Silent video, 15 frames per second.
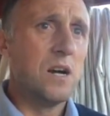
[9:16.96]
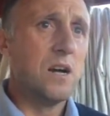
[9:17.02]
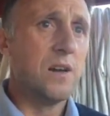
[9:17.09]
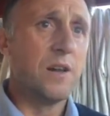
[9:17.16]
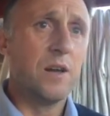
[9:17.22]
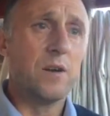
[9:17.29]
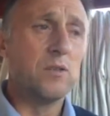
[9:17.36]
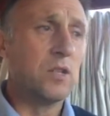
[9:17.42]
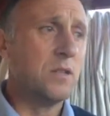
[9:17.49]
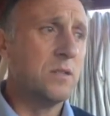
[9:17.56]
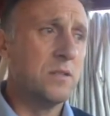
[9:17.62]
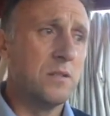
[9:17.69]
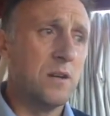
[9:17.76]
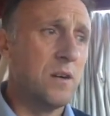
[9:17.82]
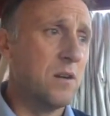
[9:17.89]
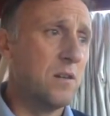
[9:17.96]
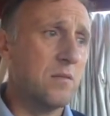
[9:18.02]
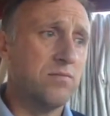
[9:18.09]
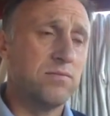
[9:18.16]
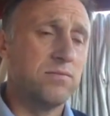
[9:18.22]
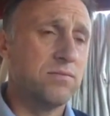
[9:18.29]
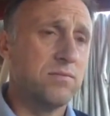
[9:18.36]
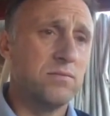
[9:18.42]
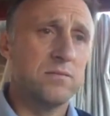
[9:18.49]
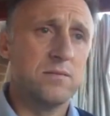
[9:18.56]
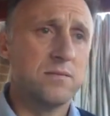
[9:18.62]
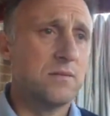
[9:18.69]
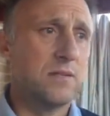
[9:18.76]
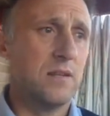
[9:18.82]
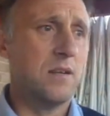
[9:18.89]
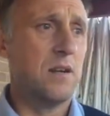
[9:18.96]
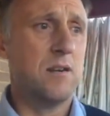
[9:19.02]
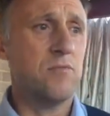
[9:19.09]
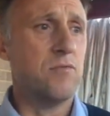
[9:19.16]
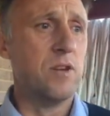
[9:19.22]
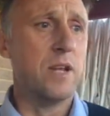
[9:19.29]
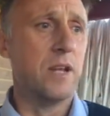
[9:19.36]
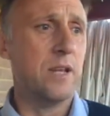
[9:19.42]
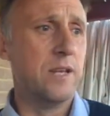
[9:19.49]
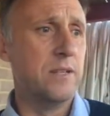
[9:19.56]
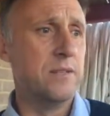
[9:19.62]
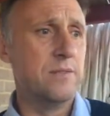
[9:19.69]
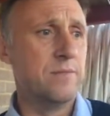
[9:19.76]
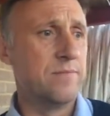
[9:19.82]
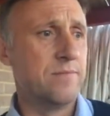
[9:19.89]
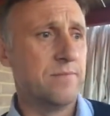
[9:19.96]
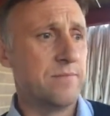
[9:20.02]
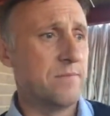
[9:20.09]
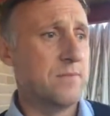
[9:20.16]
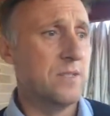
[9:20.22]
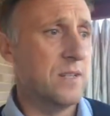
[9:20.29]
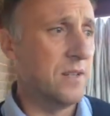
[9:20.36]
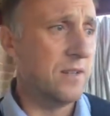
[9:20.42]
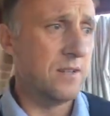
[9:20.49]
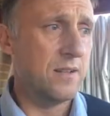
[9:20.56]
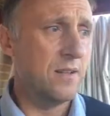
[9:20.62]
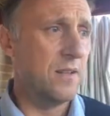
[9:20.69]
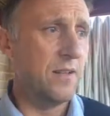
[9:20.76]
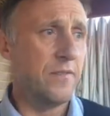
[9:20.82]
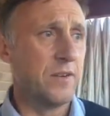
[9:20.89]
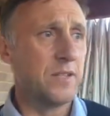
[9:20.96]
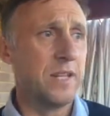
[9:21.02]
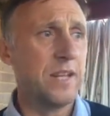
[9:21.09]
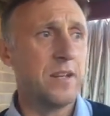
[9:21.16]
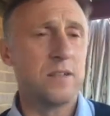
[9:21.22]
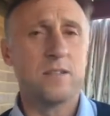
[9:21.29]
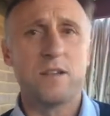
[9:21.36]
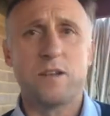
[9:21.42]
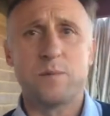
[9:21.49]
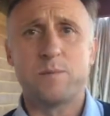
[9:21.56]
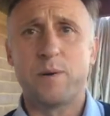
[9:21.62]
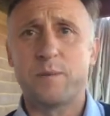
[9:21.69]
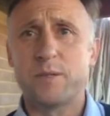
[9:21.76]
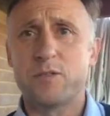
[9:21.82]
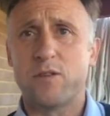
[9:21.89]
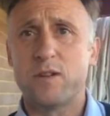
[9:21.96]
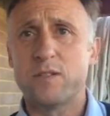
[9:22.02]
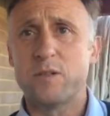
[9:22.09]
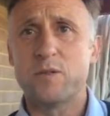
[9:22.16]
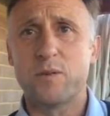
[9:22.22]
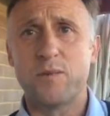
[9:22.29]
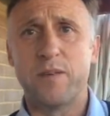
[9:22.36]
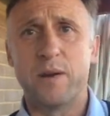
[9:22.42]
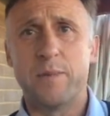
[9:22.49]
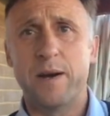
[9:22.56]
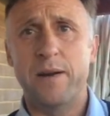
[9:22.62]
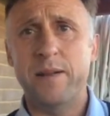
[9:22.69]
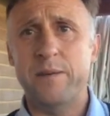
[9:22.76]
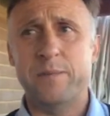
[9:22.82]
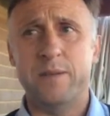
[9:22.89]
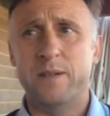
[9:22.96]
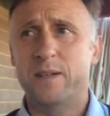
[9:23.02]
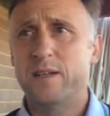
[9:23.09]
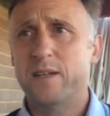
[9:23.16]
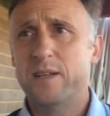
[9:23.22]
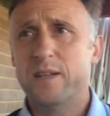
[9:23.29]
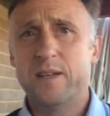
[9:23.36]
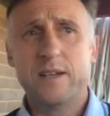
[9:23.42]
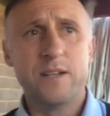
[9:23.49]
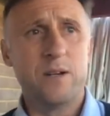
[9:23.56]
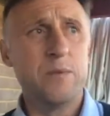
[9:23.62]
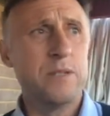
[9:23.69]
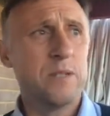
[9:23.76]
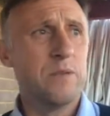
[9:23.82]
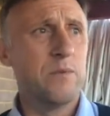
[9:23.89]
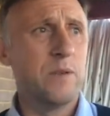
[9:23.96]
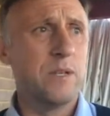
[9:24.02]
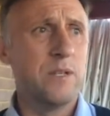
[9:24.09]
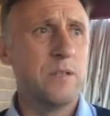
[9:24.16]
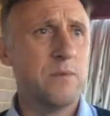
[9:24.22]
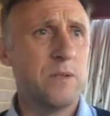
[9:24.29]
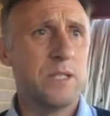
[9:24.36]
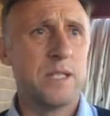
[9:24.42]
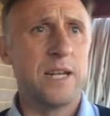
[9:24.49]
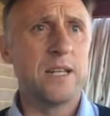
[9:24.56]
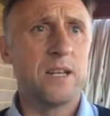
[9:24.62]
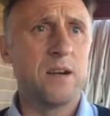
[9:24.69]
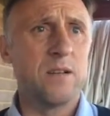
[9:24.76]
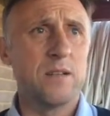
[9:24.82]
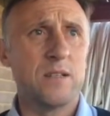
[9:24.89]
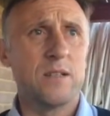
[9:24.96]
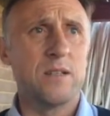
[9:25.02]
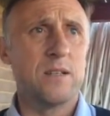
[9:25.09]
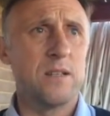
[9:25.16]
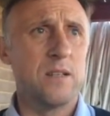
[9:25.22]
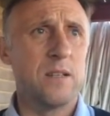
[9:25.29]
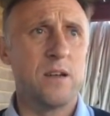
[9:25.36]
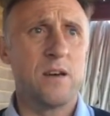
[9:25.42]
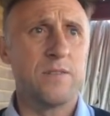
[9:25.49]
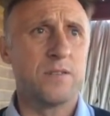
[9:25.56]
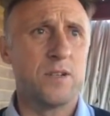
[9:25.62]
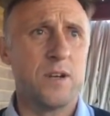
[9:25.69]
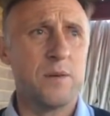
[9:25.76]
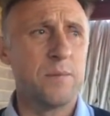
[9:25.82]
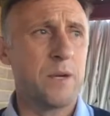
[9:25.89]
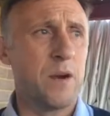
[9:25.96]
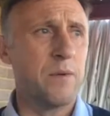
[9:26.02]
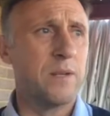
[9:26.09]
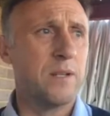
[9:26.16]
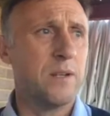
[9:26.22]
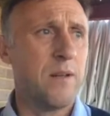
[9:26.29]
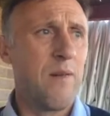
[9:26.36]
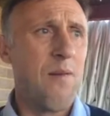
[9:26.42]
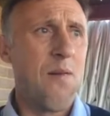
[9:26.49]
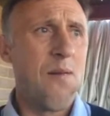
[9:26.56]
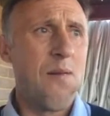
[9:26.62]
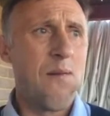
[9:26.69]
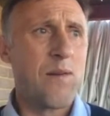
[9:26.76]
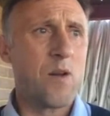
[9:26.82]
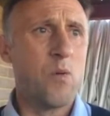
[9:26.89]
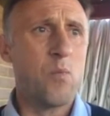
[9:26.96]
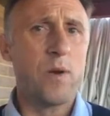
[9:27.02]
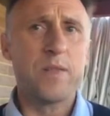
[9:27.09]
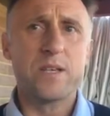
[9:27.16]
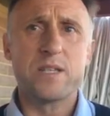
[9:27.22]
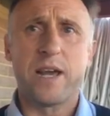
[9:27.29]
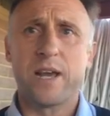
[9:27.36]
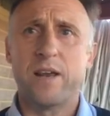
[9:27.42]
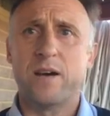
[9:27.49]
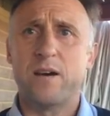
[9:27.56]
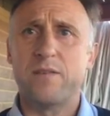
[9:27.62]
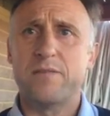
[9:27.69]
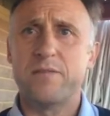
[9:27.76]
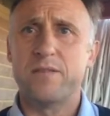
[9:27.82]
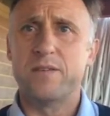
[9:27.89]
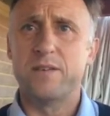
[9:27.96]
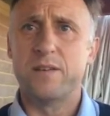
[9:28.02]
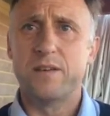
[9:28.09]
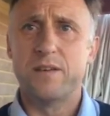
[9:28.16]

I don't know, John. I really, if I did, I'd probably try and do something about it. But you know, we said at half time, go and win the second half,